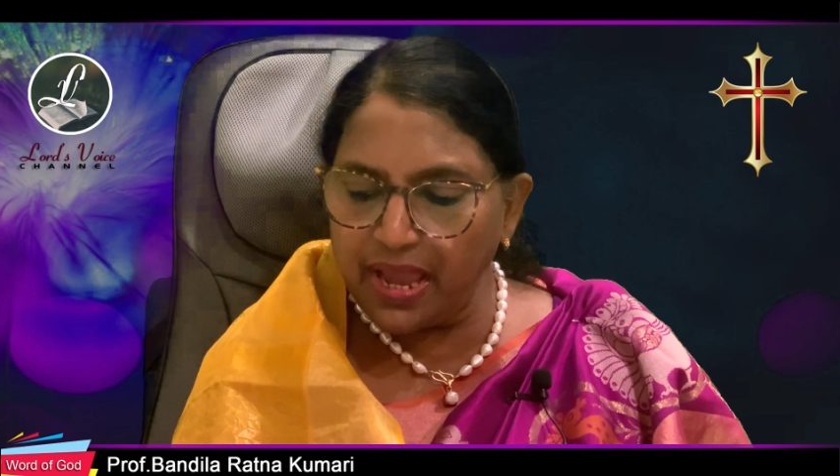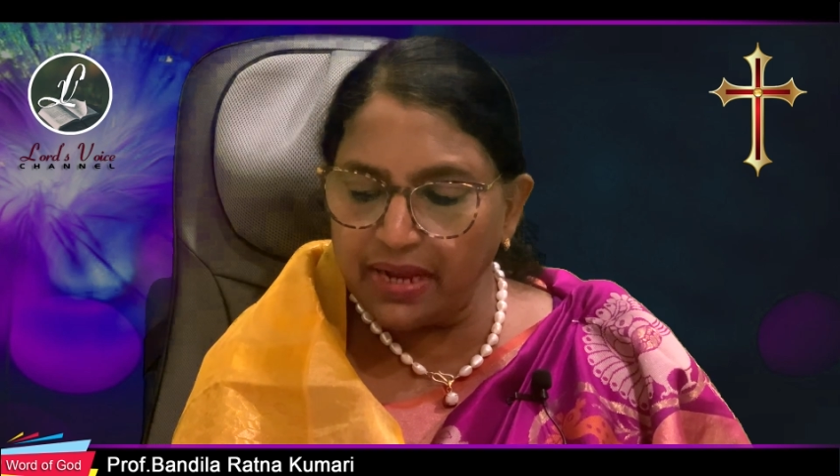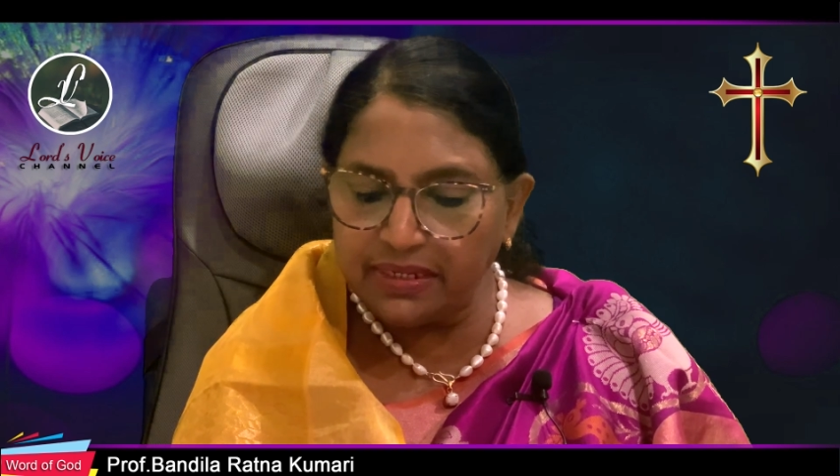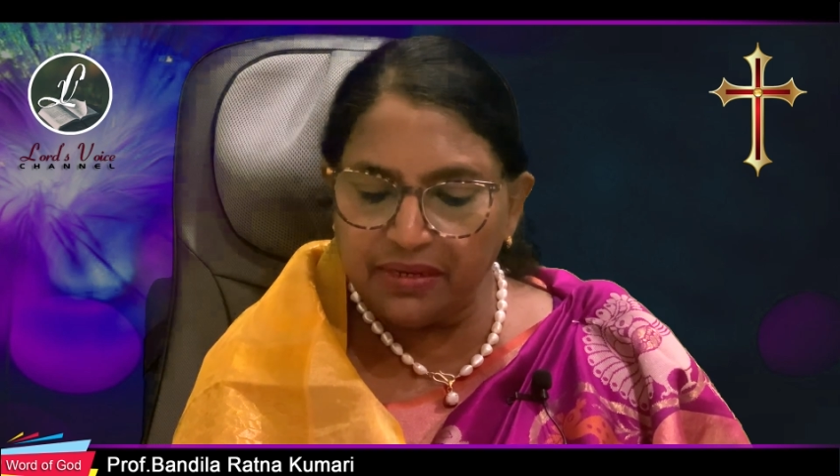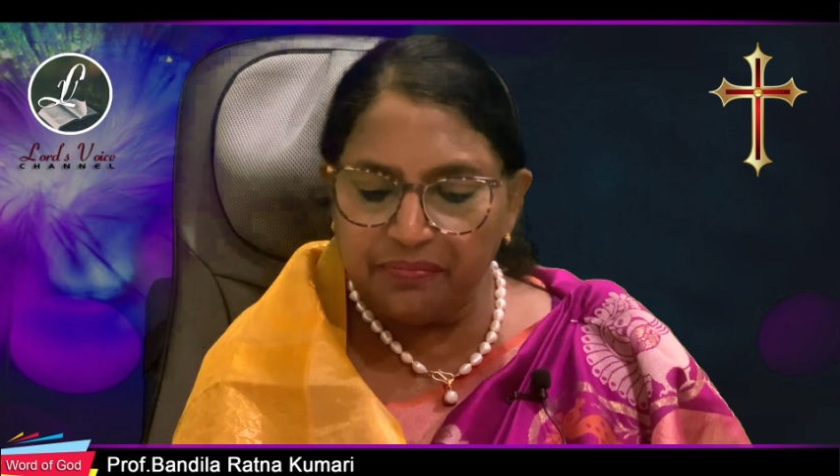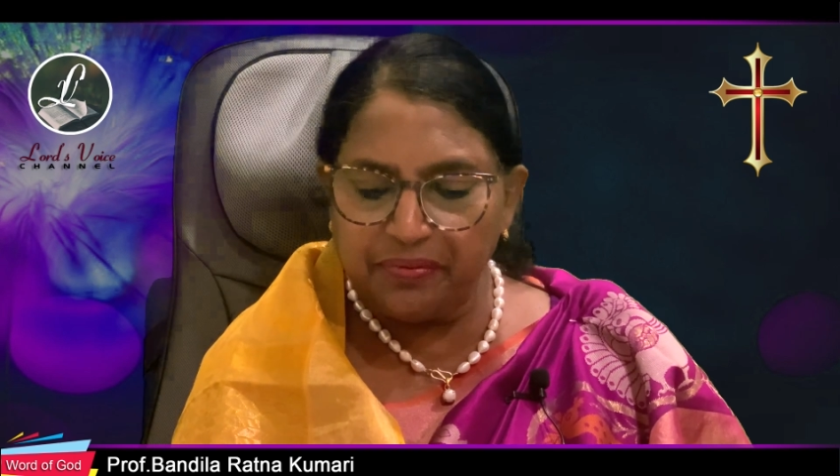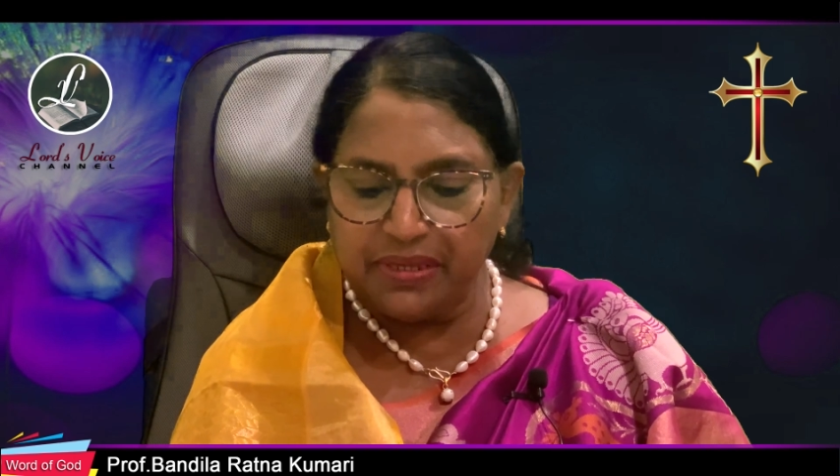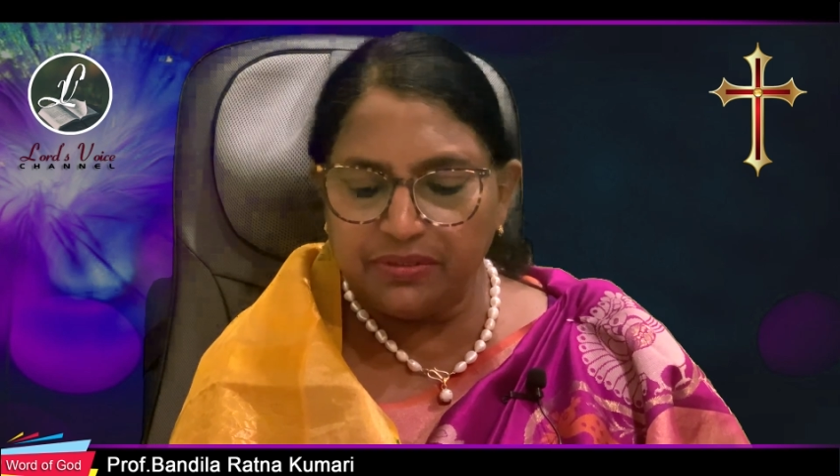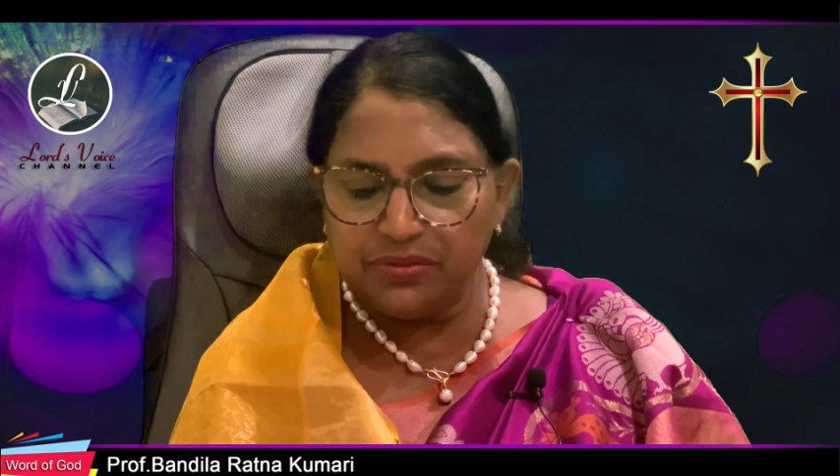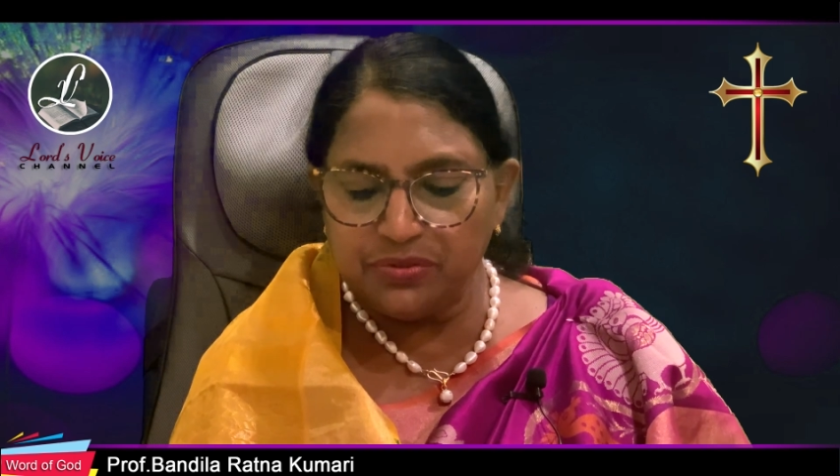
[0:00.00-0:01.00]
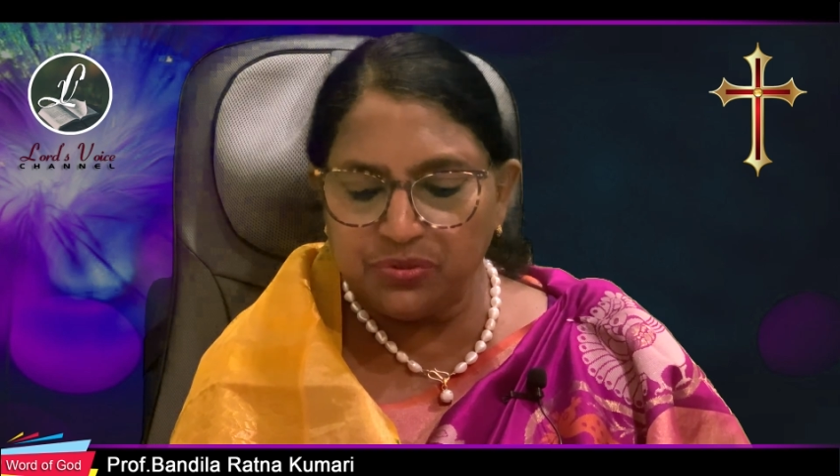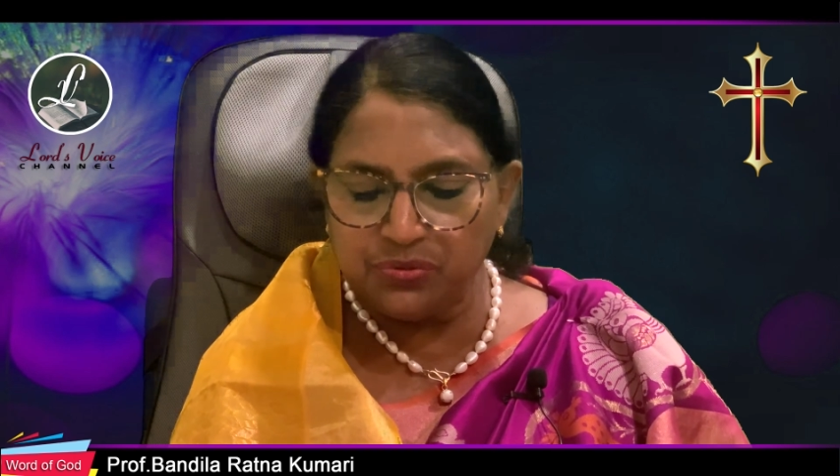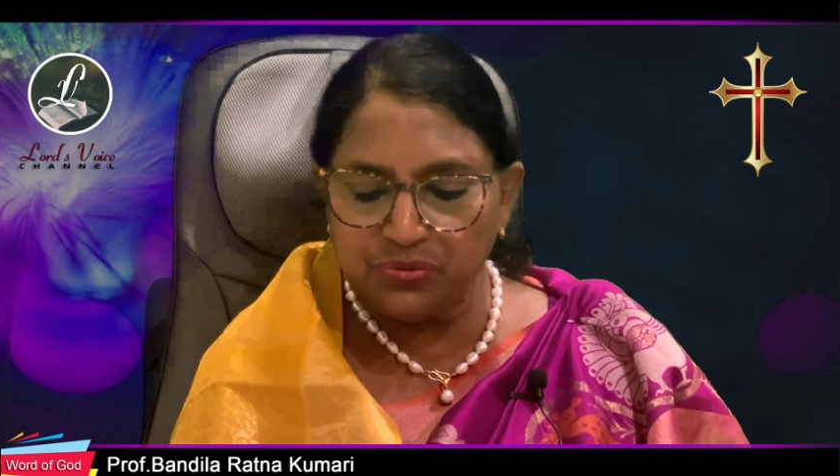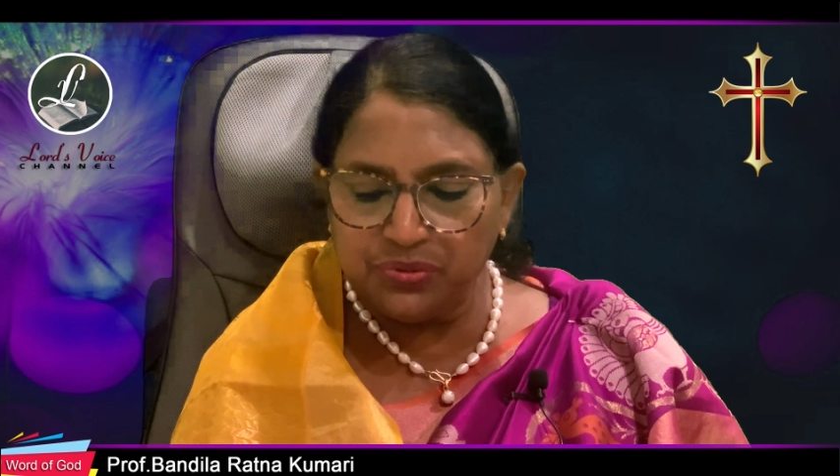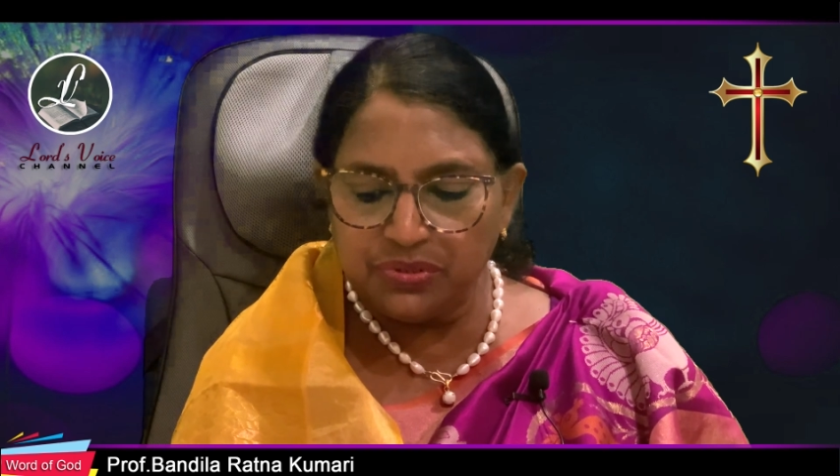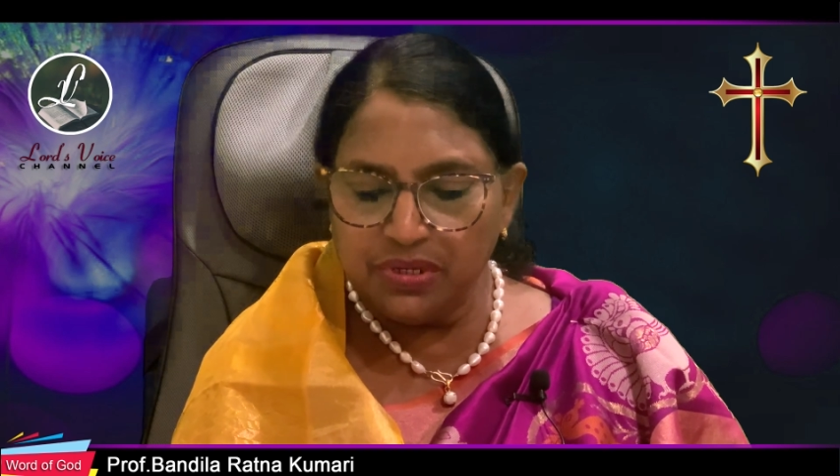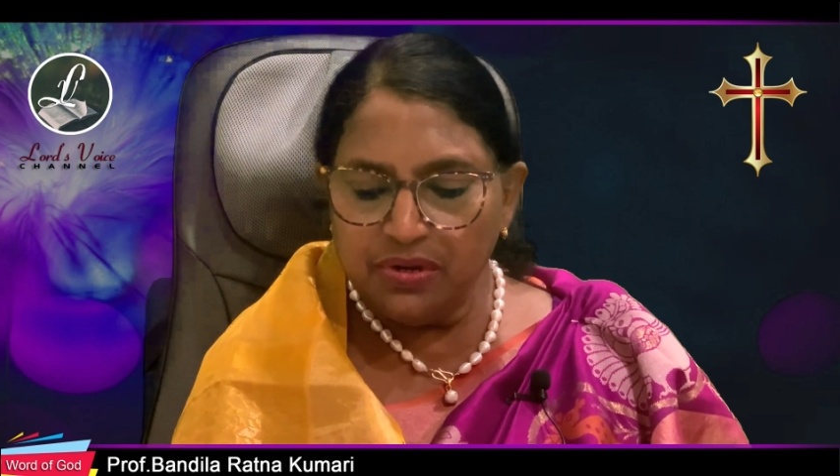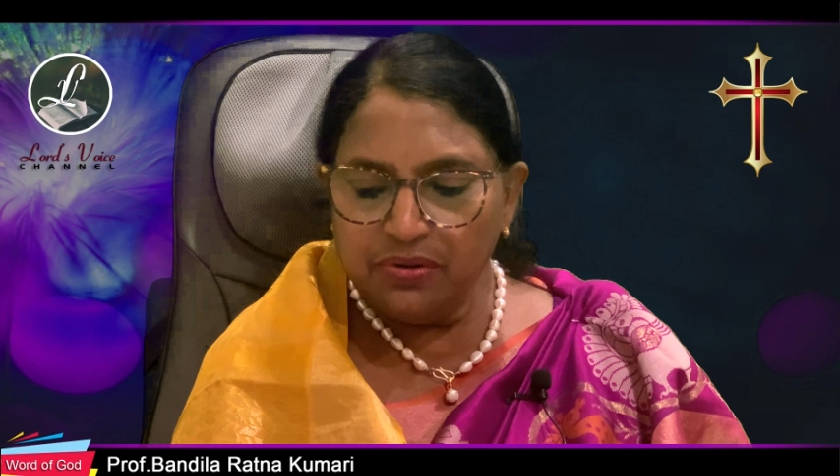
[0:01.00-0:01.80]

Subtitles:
act in faith to choose